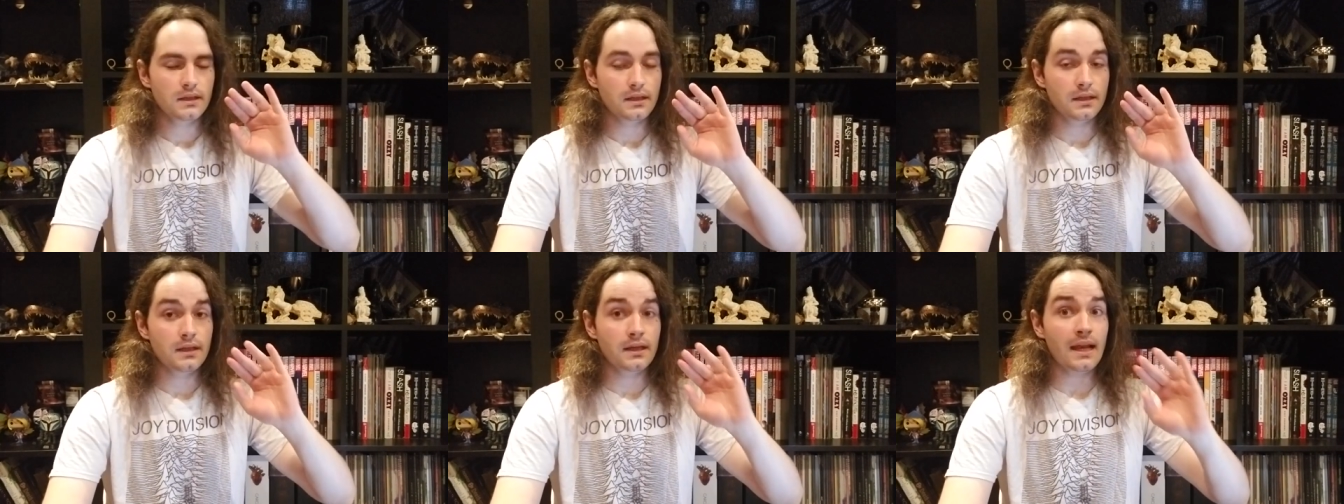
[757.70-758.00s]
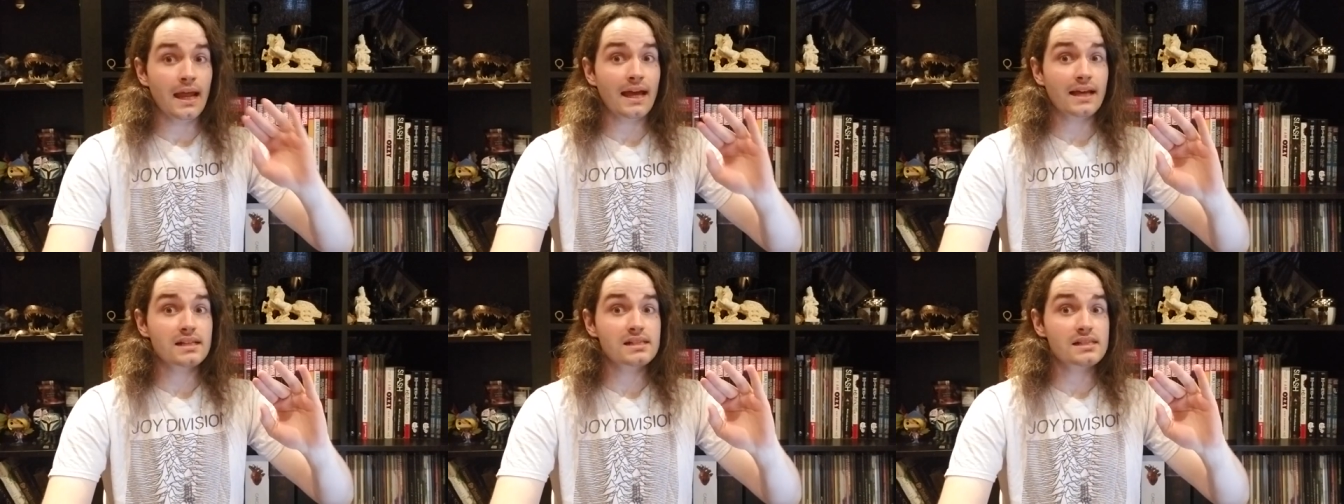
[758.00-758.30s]

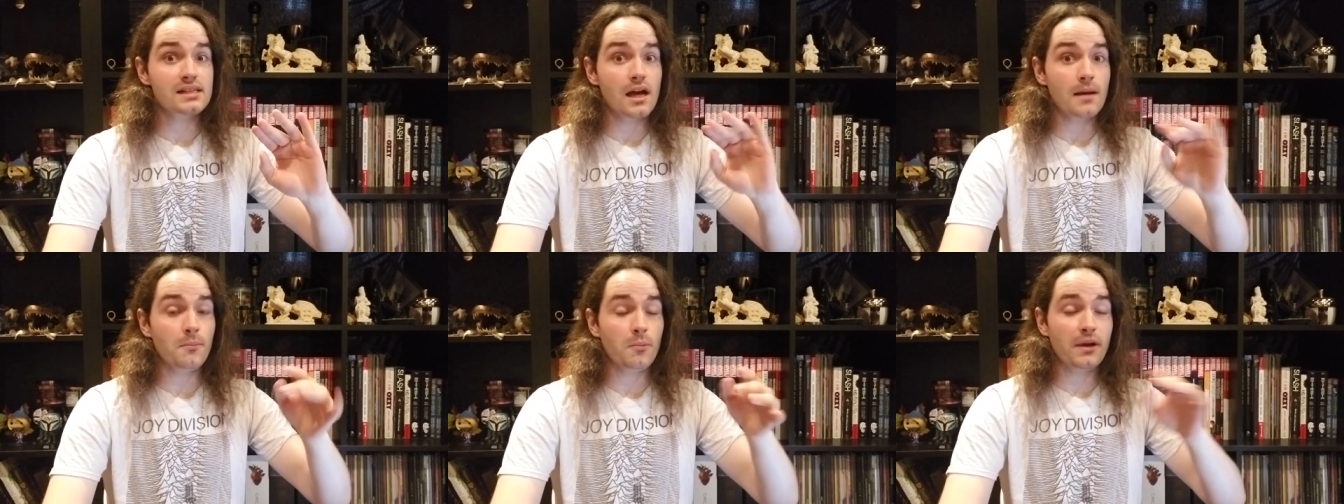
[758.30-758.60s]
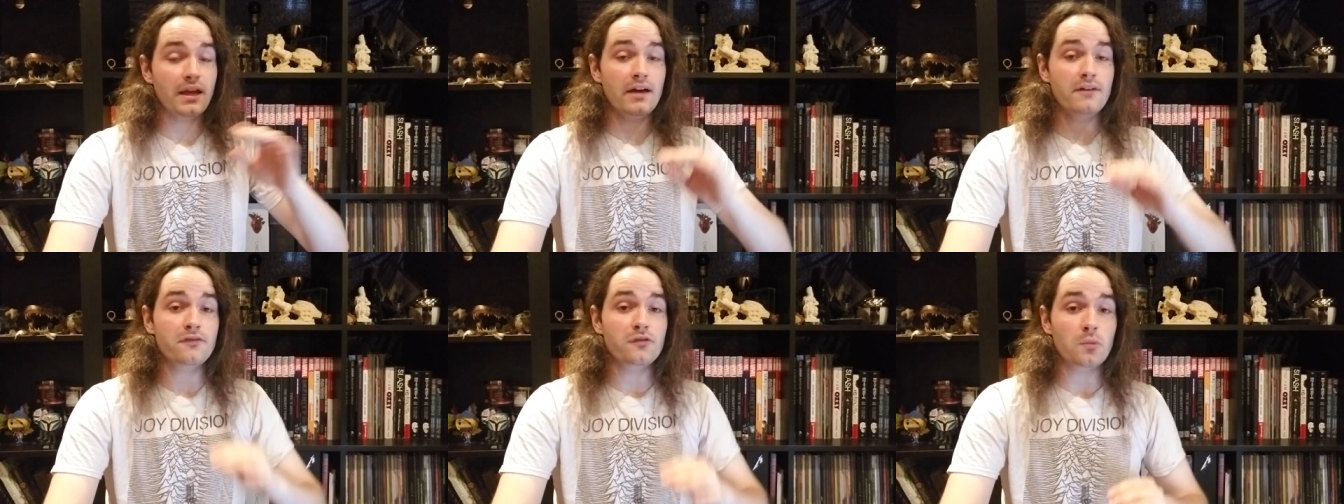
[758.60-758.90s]
Next up,
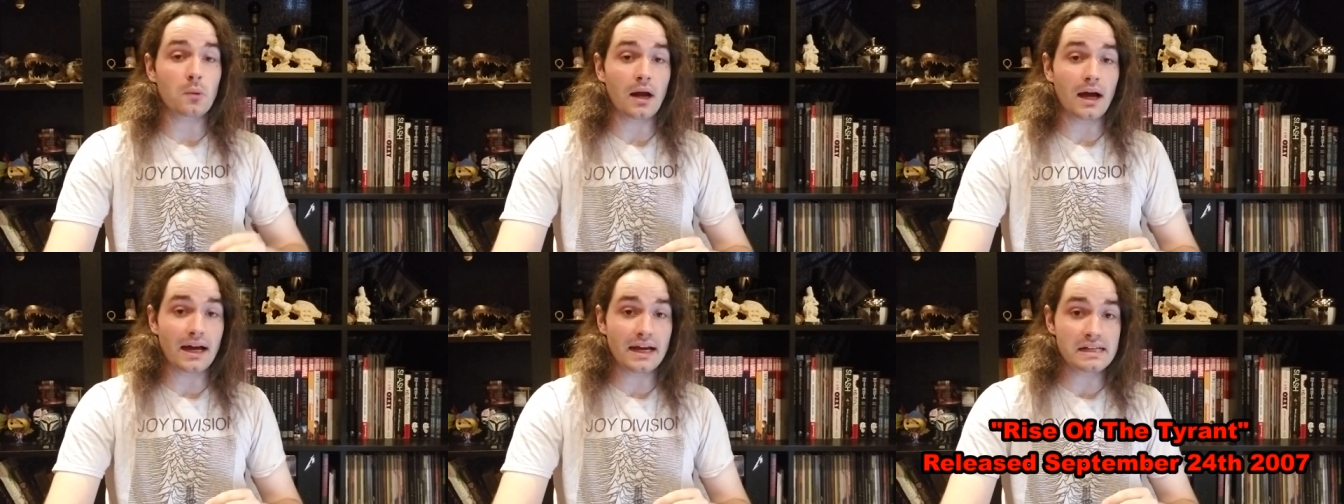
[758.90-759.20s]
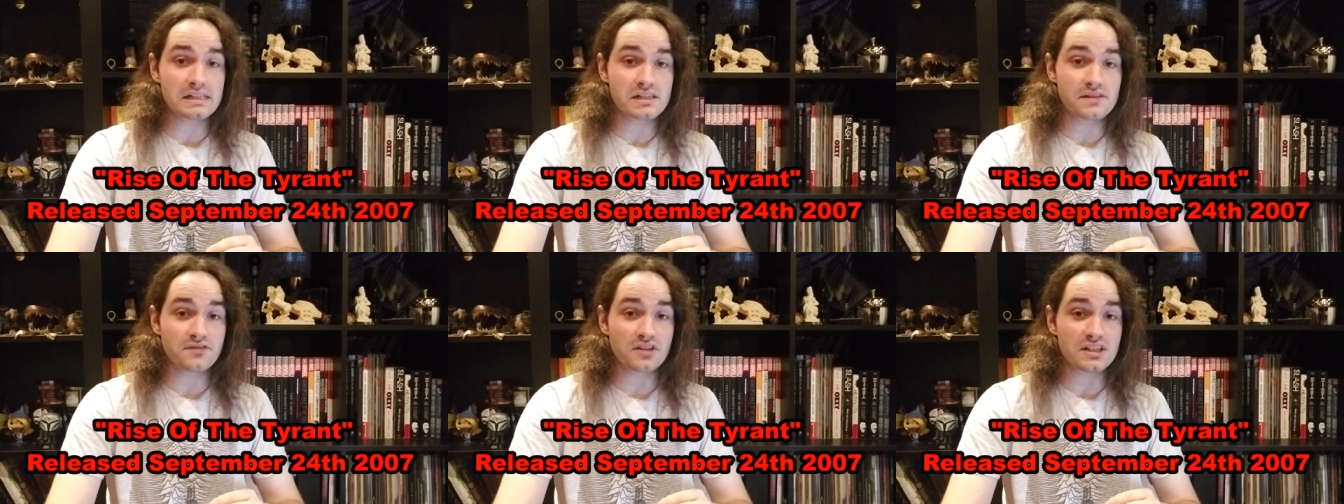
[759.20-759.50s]
we have
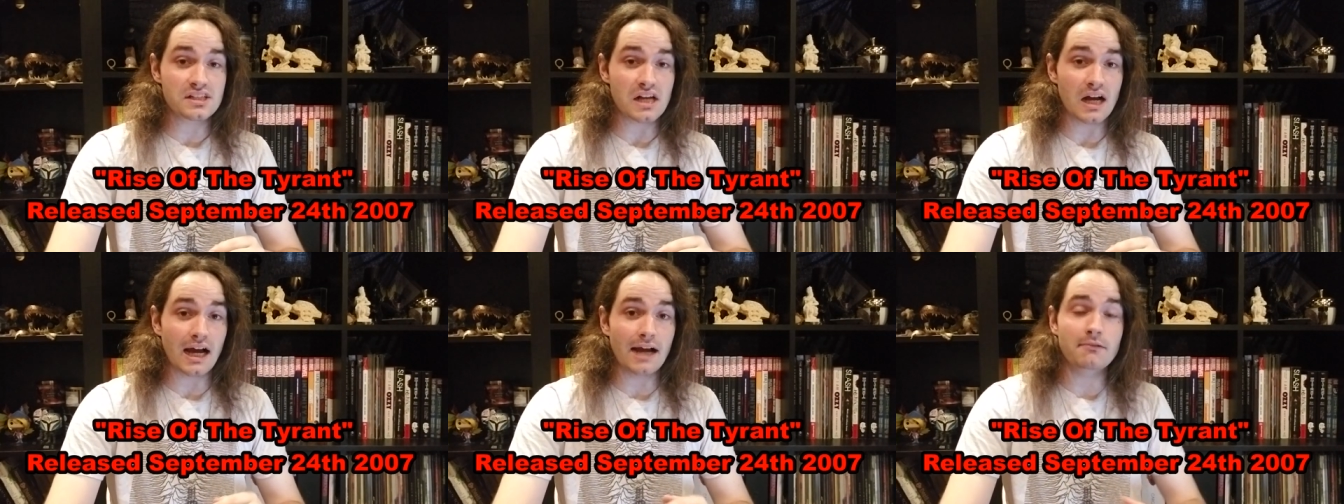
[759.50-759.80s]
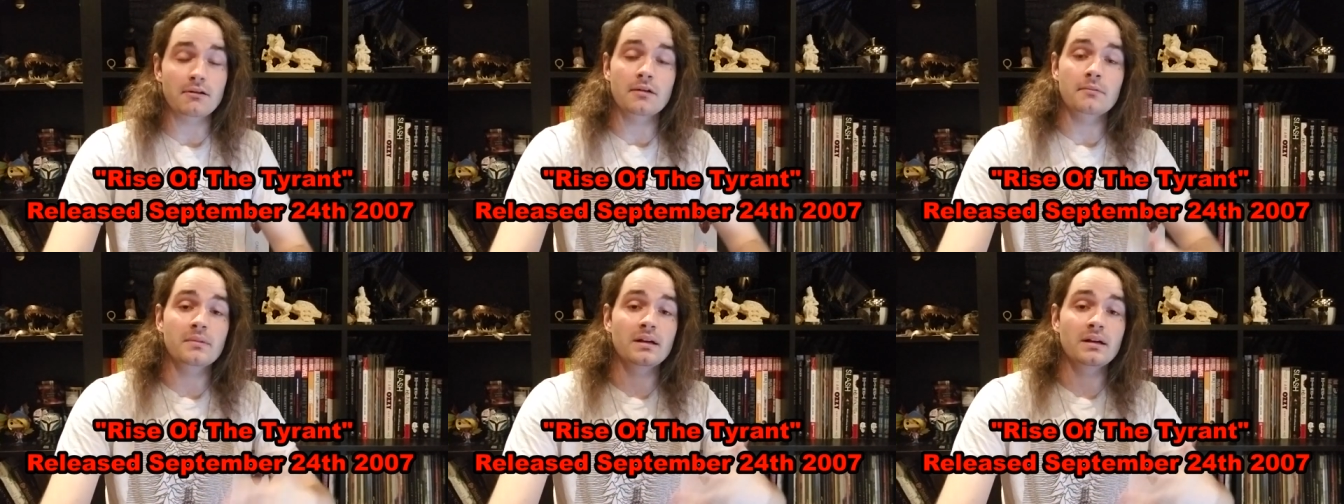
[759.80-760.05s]
Rise of the Tyrant,